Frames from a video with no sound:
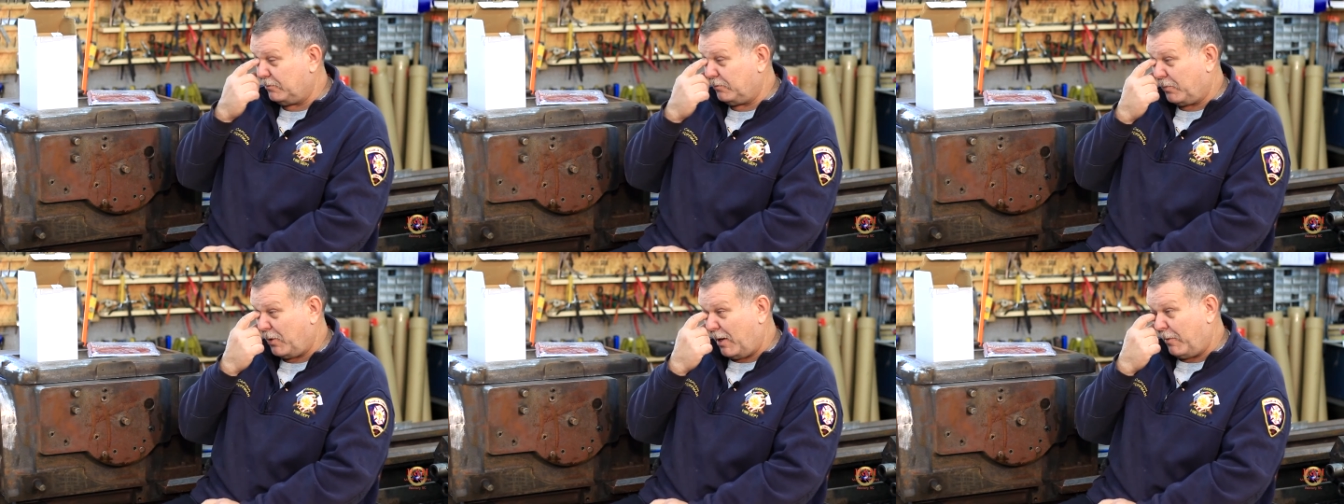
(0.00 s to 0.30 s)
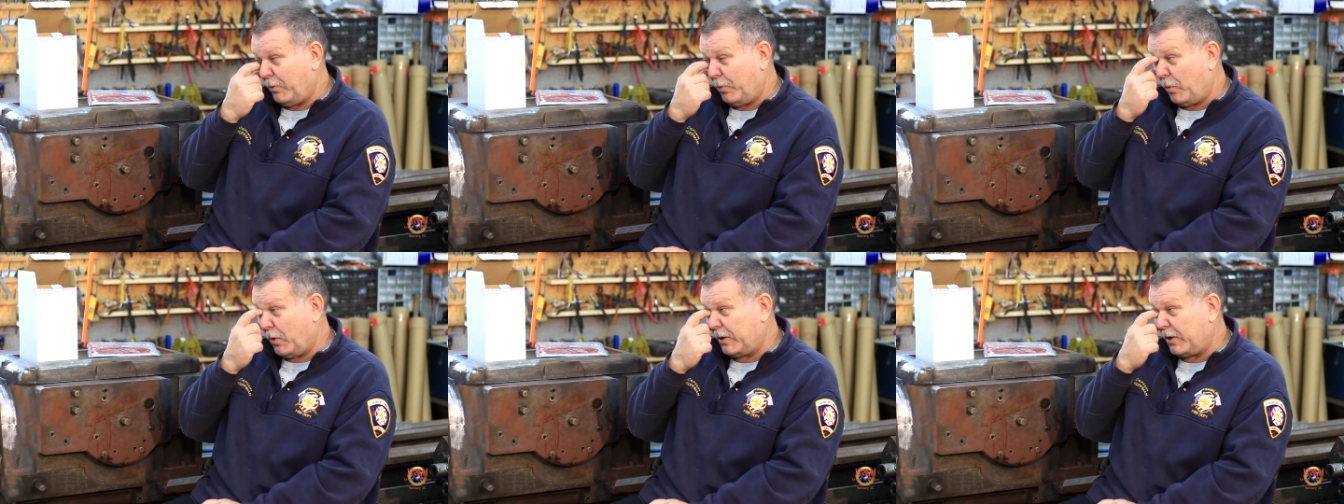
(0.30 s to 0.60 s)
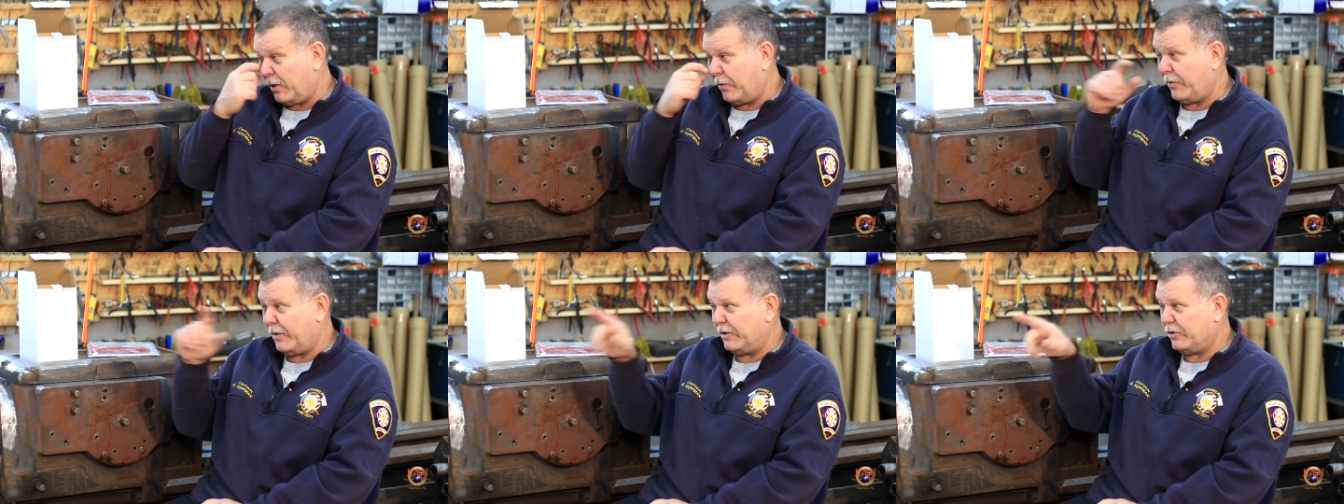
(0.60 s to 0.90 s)
Probably
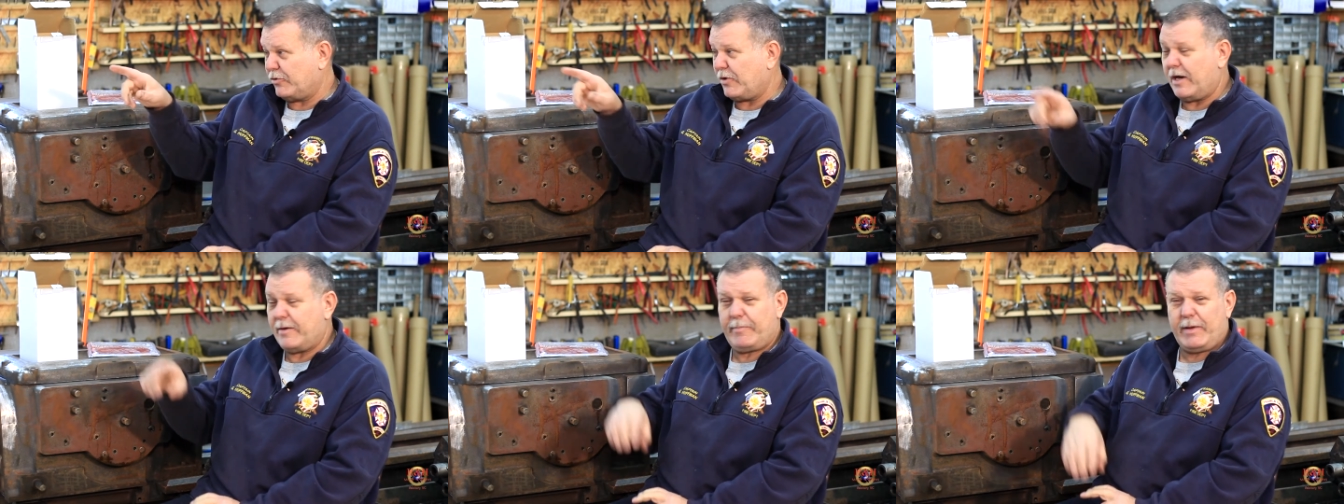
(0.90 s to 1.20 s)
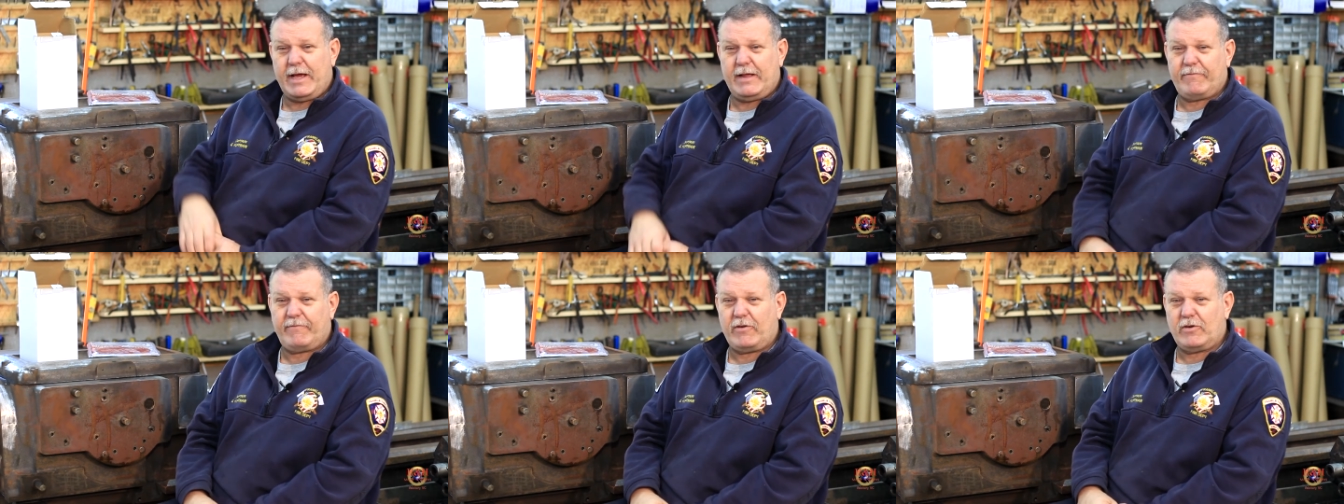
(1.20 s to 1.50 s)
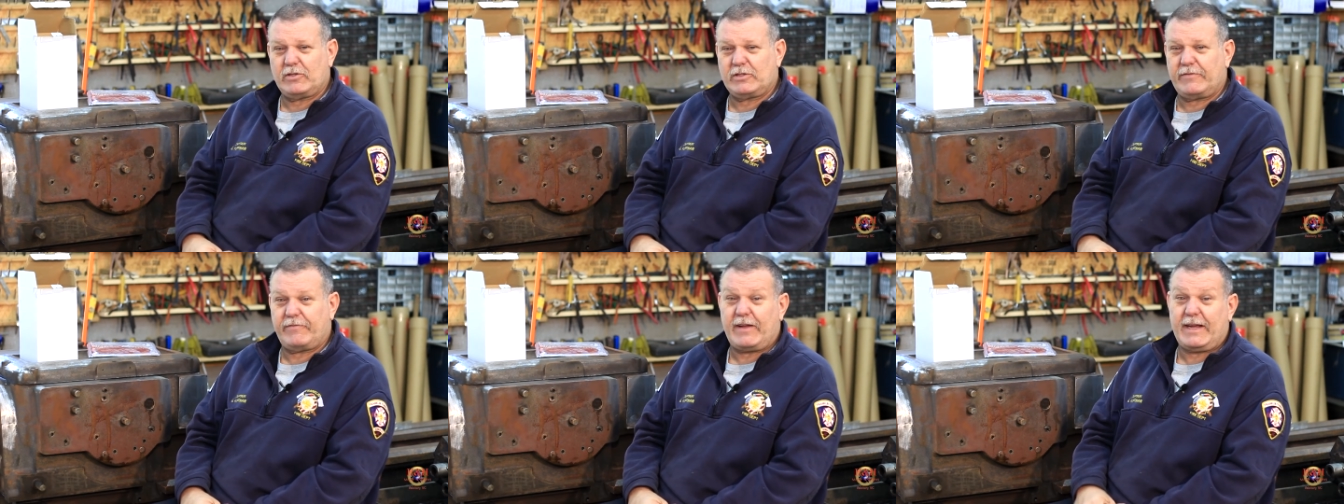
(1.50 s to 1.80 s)
work on the drain pan
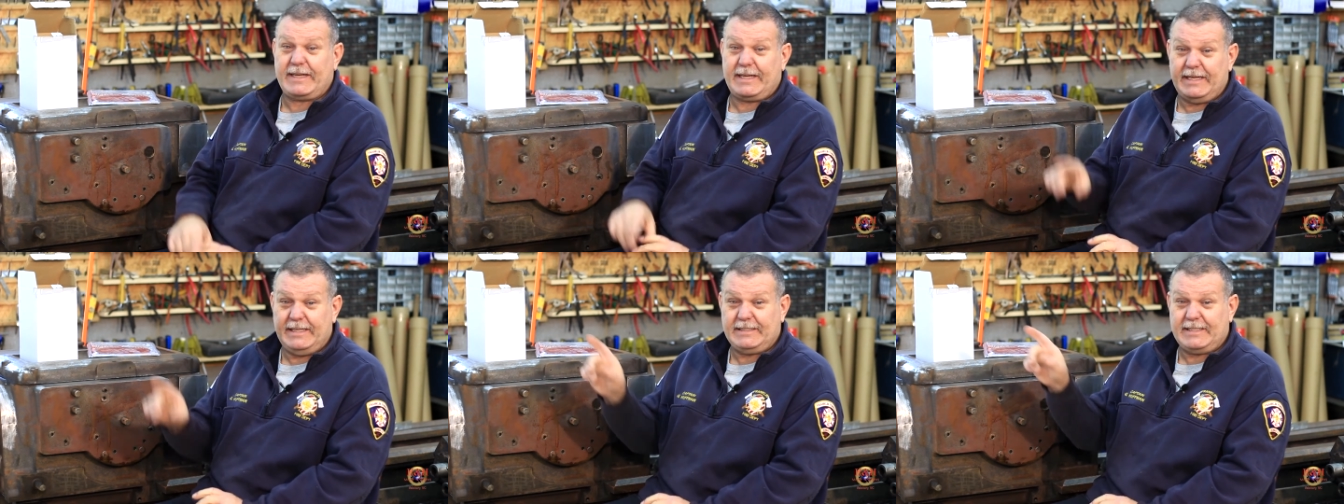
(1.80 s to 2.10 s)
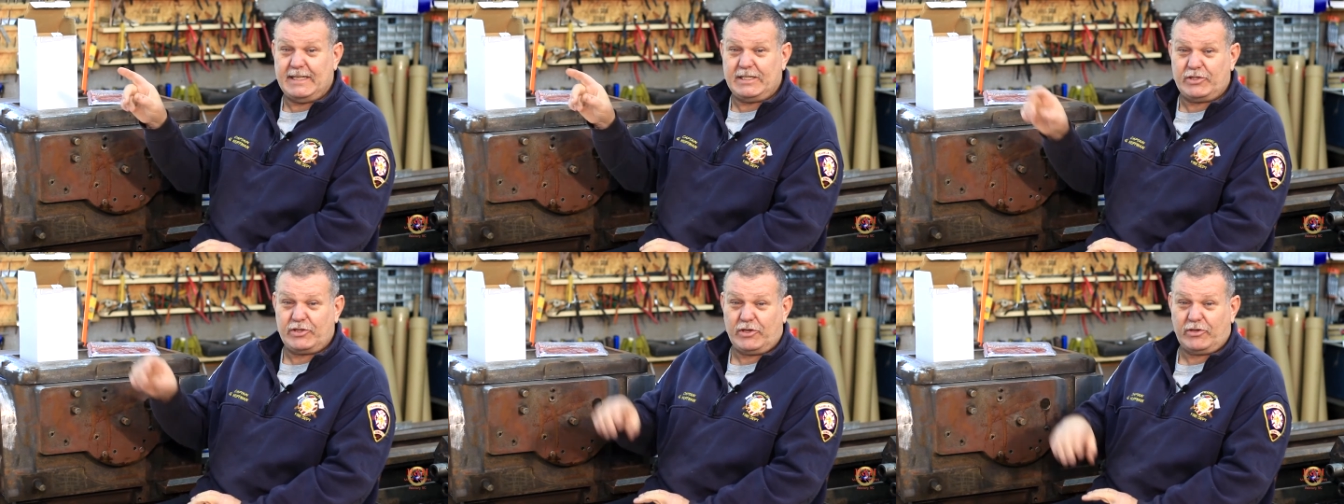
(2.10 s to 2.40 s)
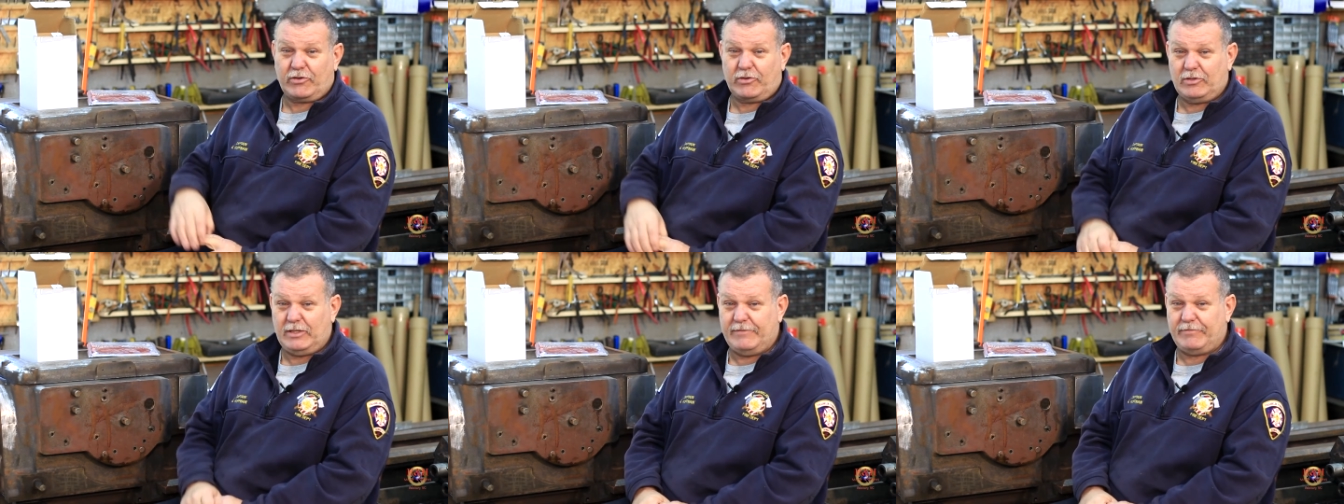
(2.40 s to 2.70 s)
first. If I can get that
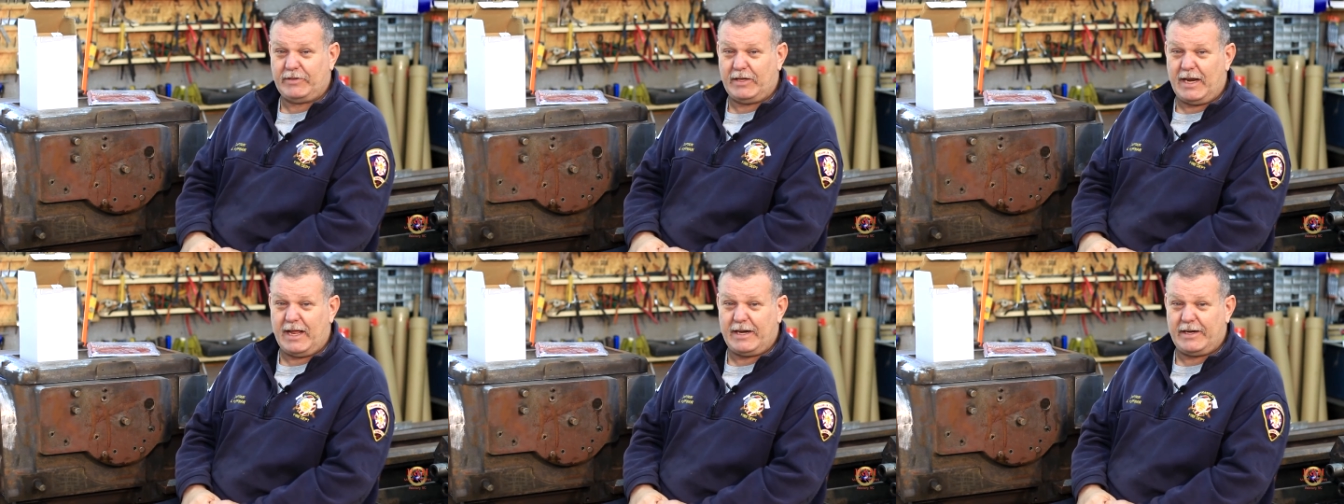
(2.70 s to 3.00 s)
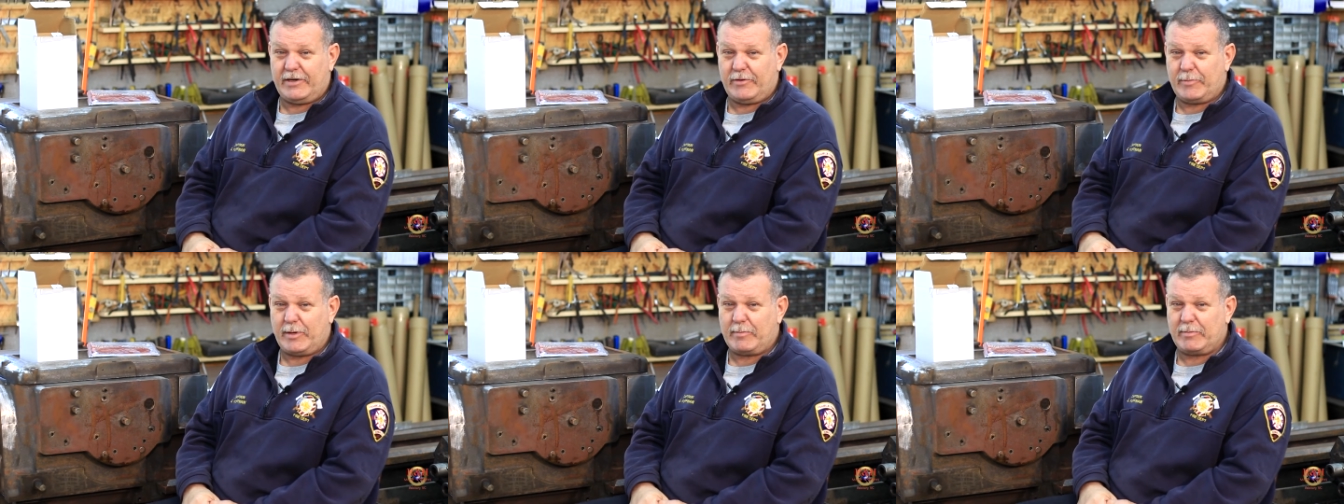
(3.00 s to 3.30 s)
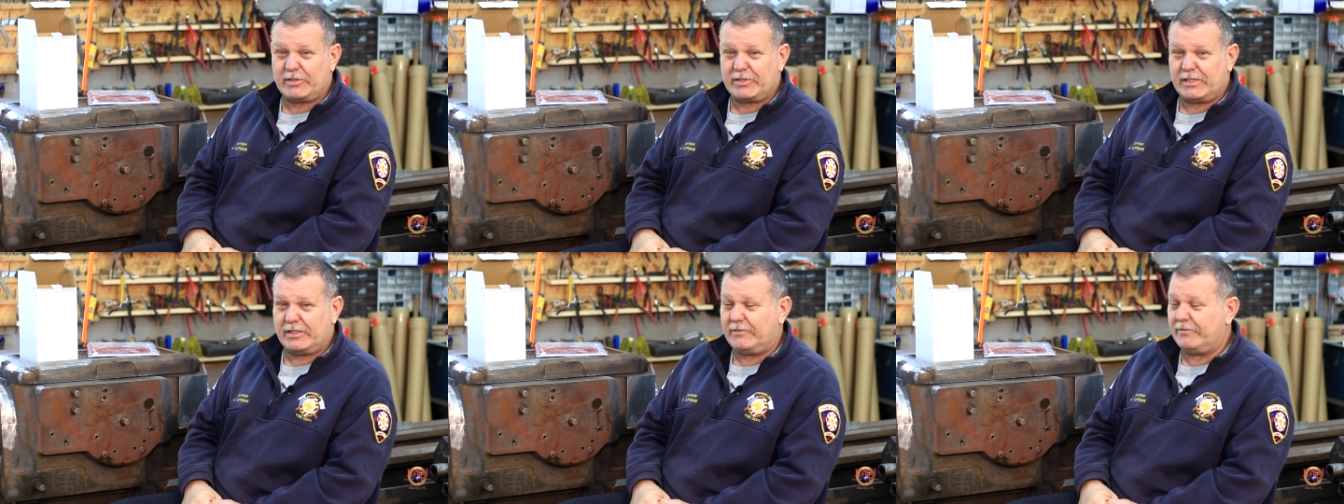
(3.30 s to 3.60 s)
sucker lifted out of here by
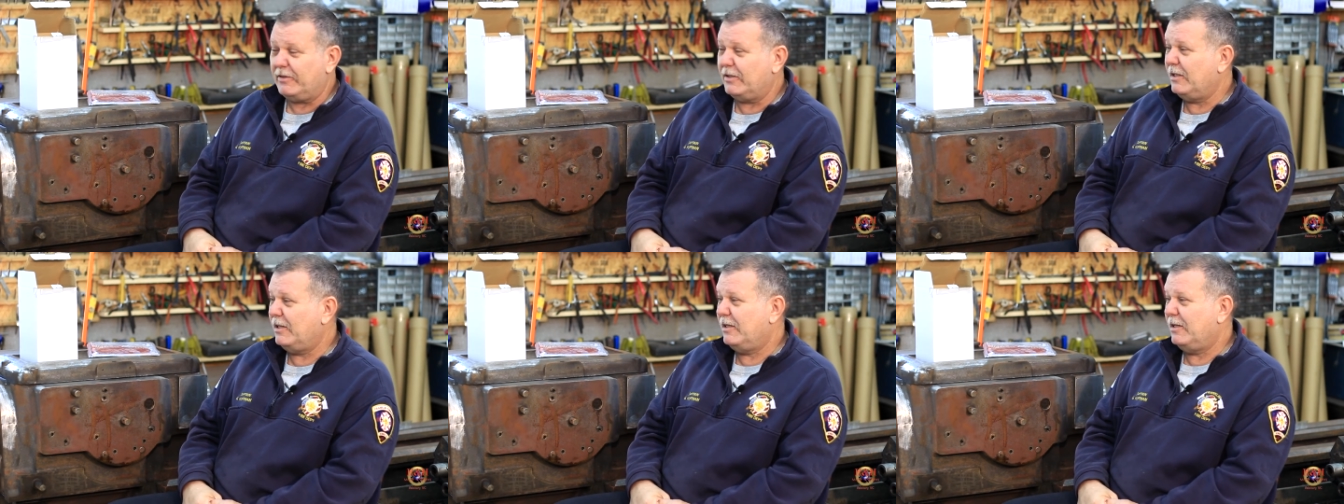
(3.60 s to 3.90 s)
myself,